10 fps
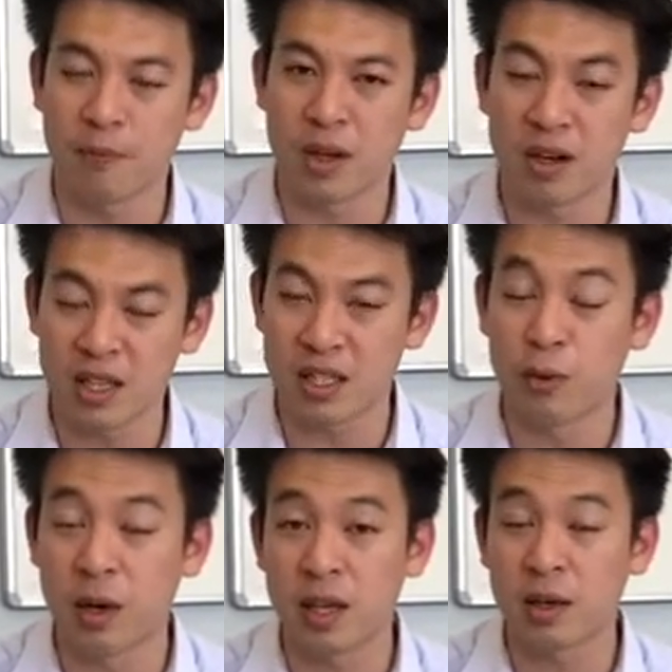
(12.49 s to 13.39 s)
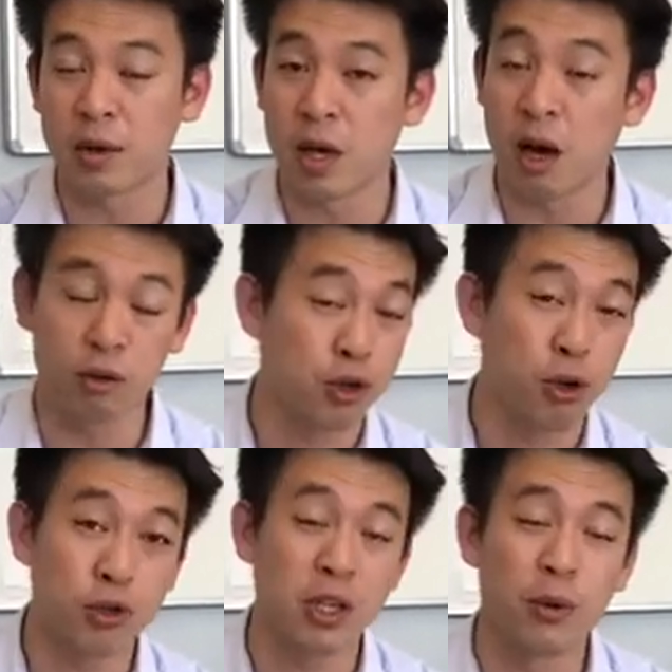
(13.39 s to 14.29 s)
Now, kids are really, our
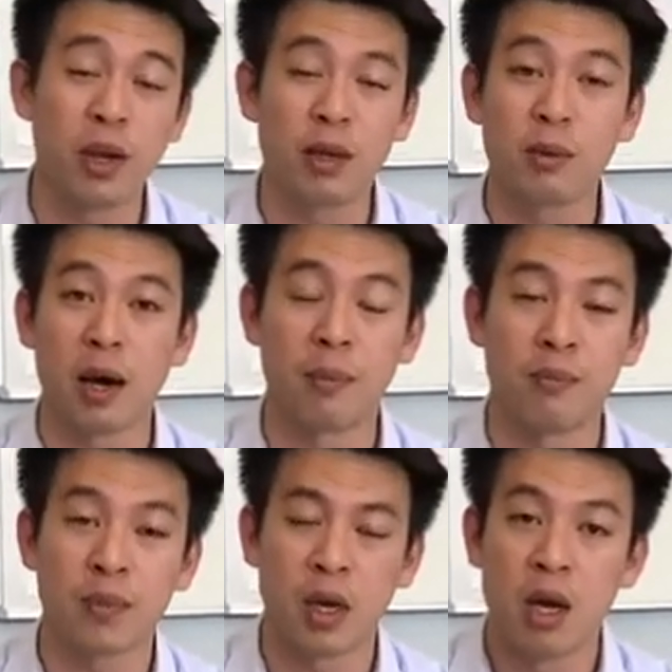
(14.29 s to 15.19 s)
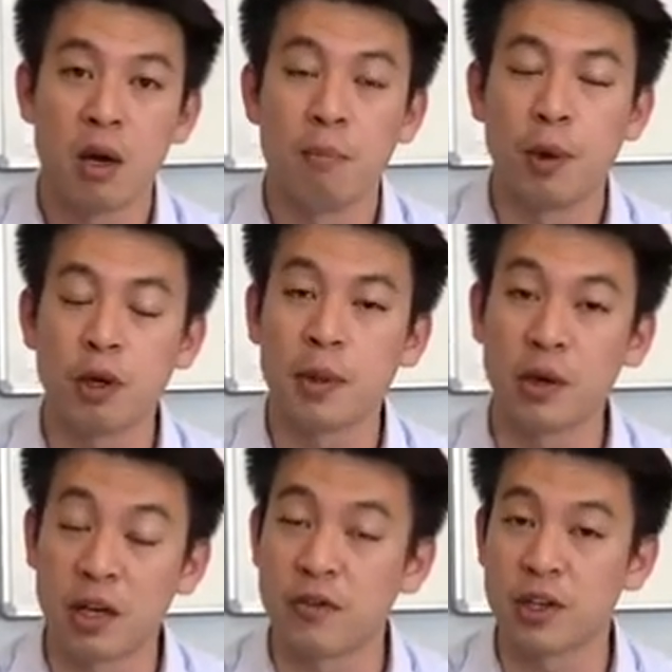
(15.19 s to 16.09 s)
children are really moldable
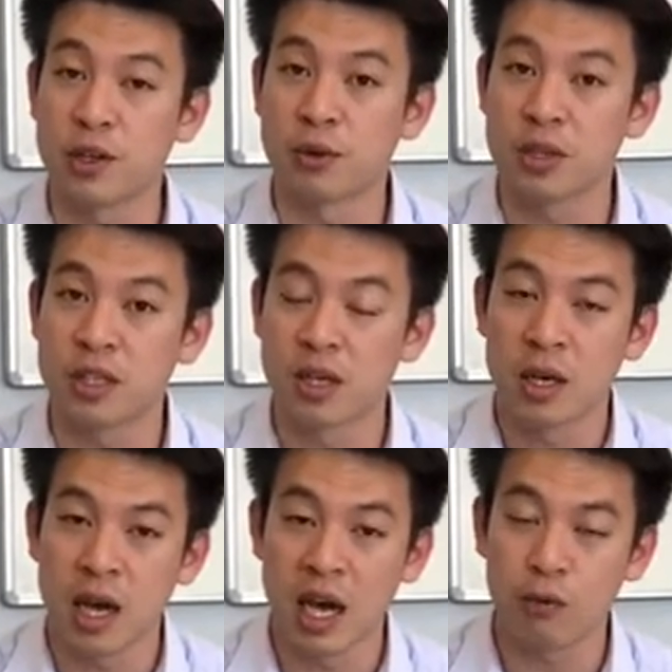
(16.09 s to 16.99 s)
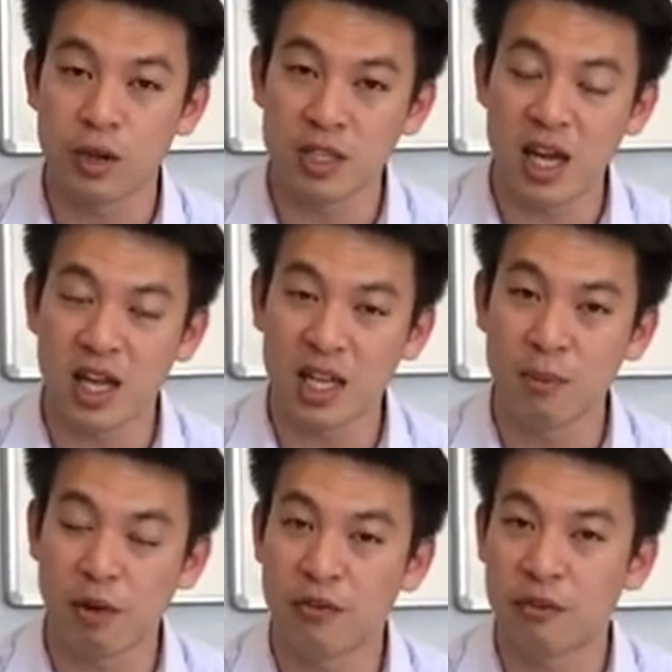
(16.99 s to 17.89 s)
individuals, and if we start them
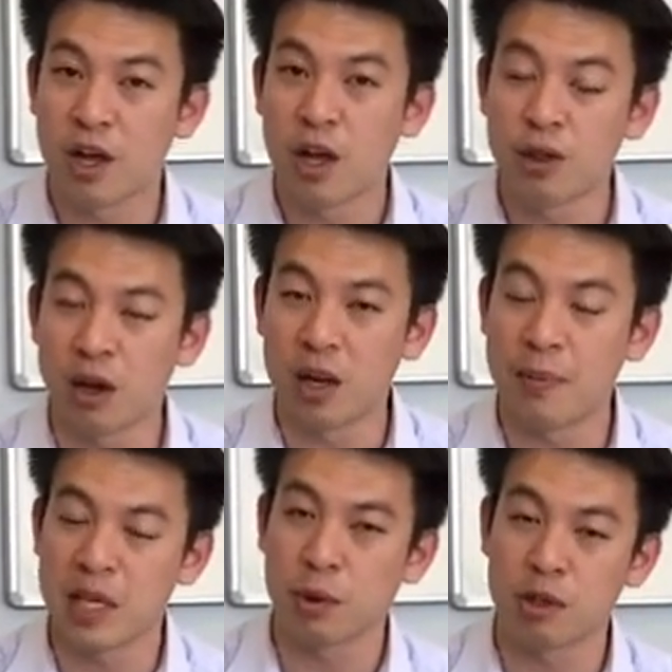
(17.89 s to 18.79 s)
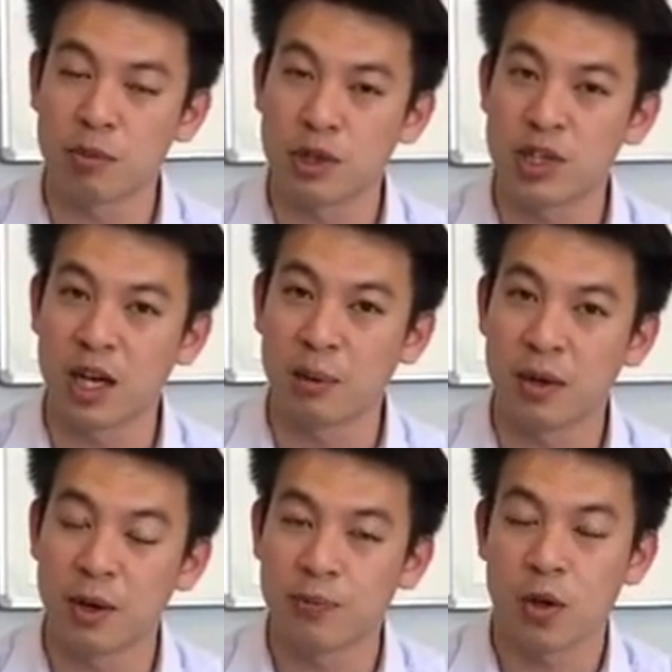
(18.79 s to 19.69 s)
off not in the best possible shape,
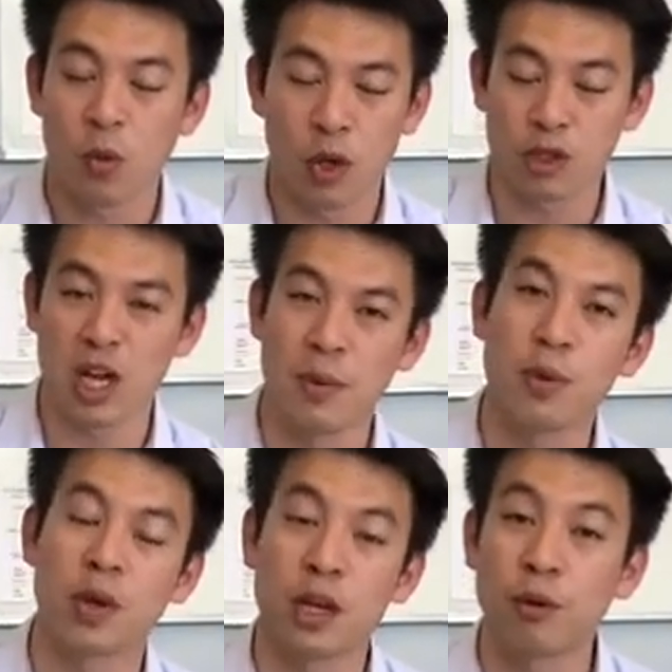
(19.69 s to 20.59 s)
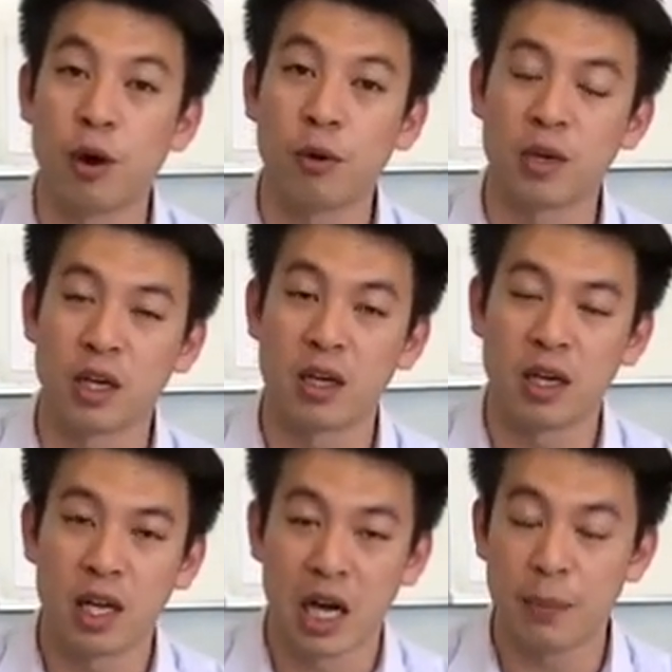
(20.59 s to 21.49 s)
what's going to happen when they grow older?
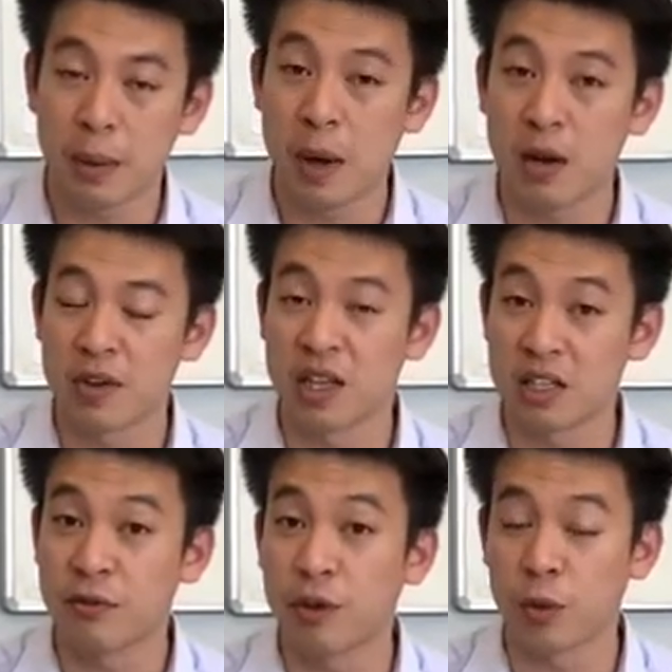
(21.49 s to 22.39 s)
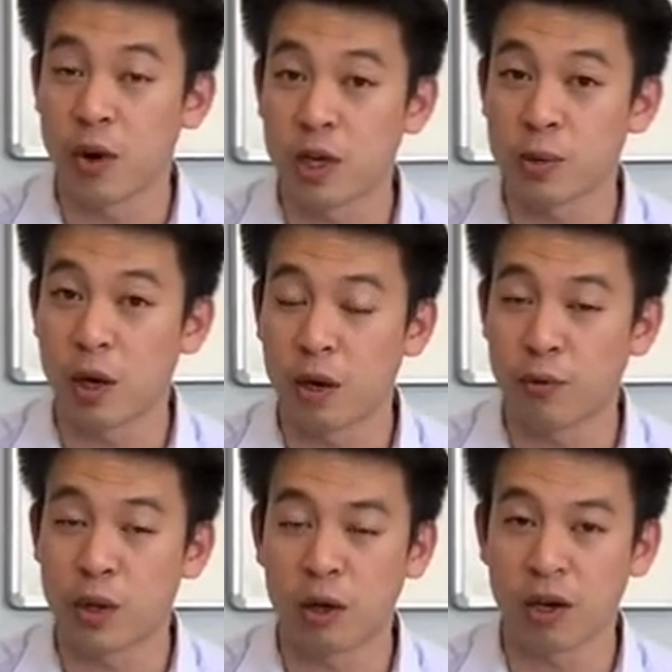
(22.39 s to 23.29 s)
A big part of it is footwear as well. If
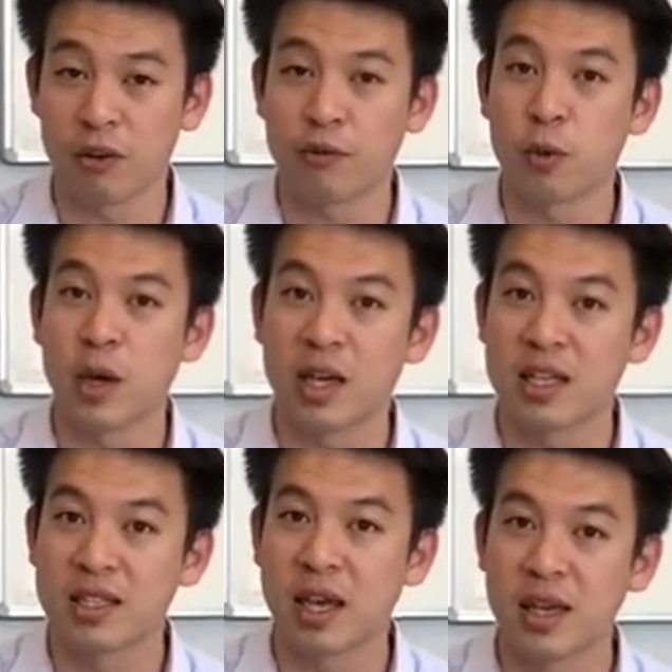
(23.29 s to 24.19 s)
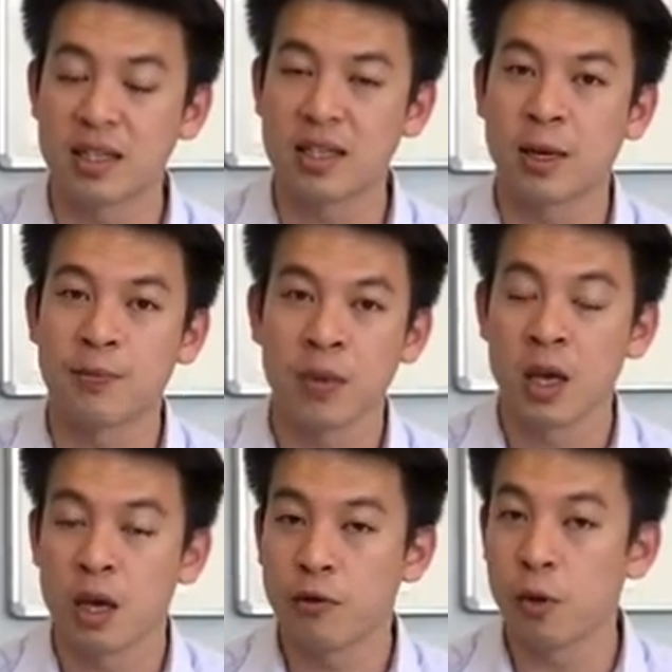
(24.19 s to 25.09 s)
we look at footwear these days,
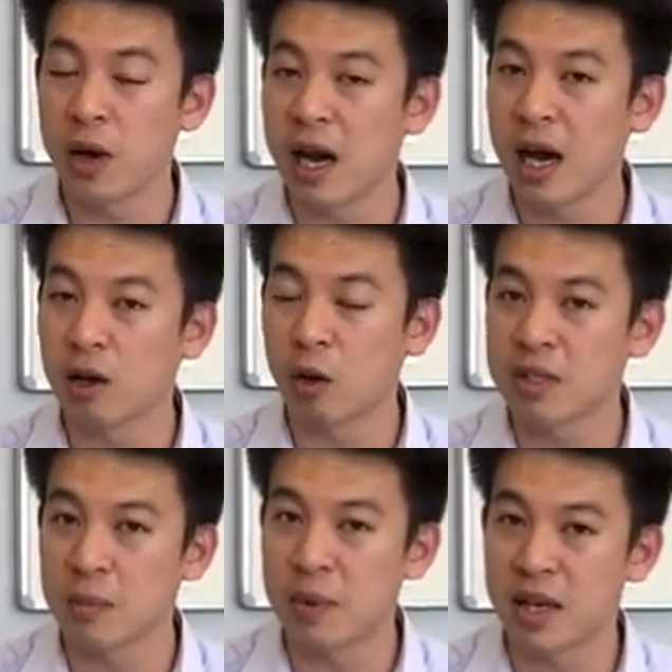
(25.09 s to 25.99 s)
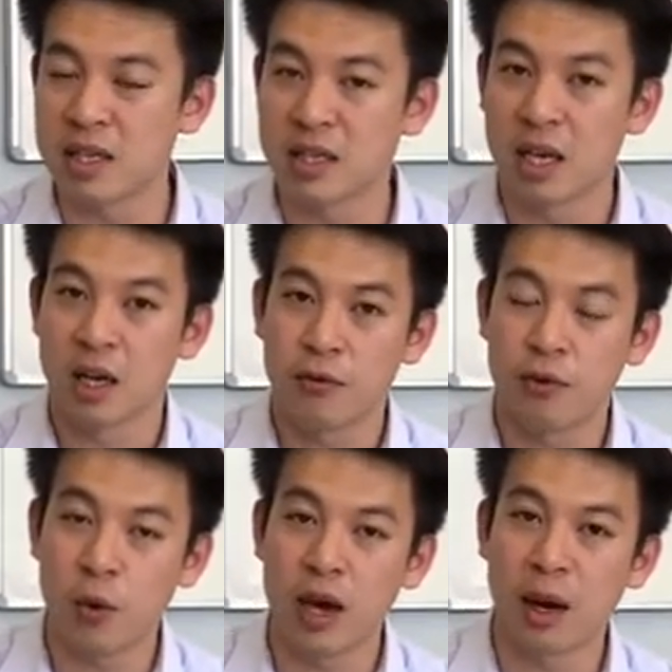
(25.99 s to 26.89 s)
footwear aren't always the best.
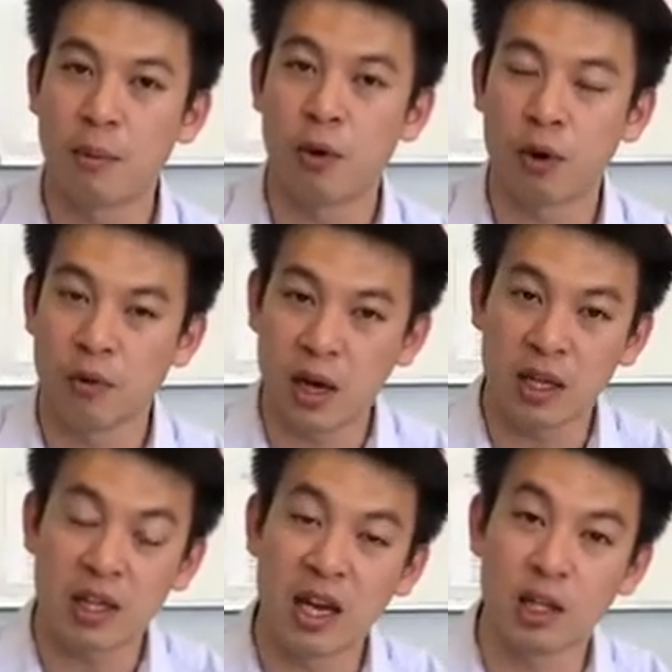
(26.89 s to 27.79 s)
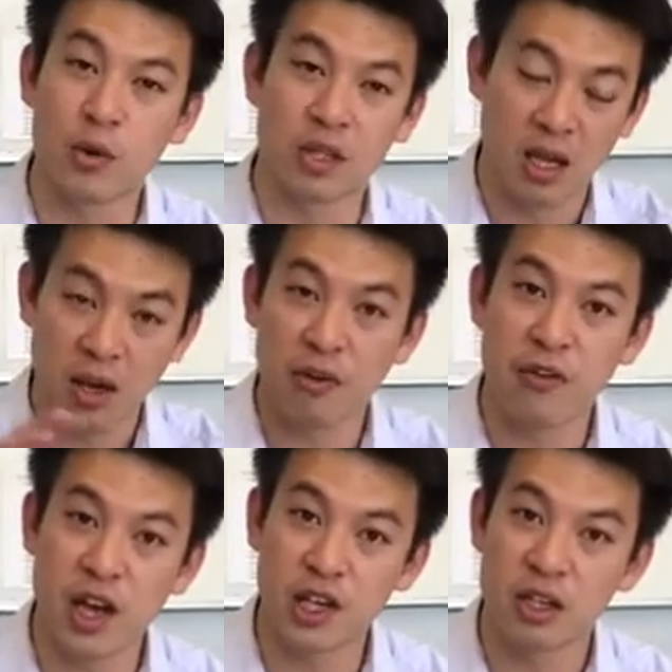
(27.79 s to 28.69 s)
Footwear are more tailored towards
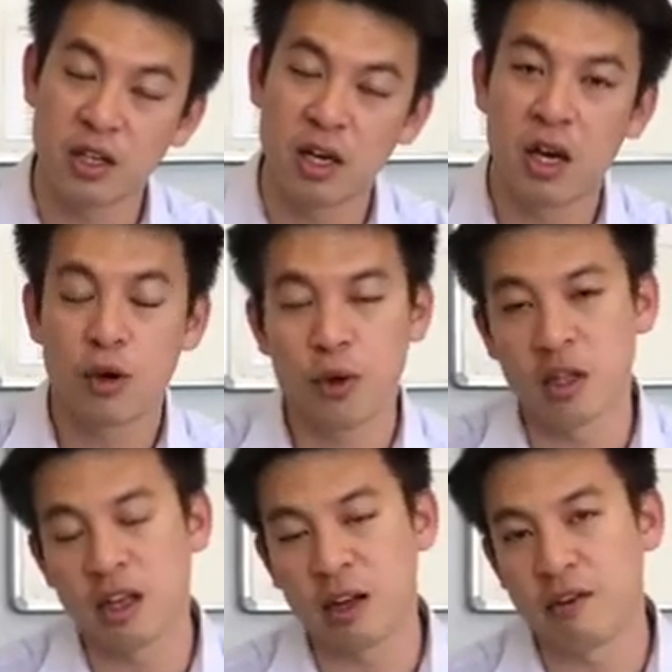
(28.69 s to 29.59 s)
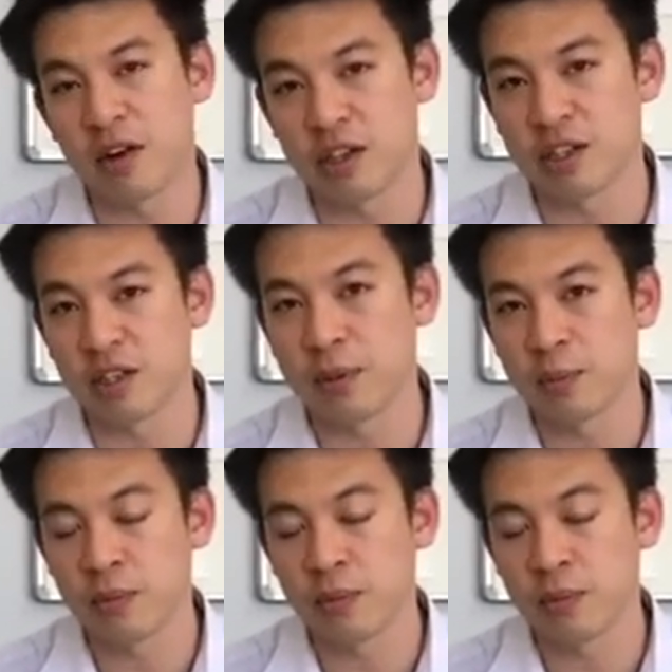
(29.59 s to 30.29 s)
fashion rather than function.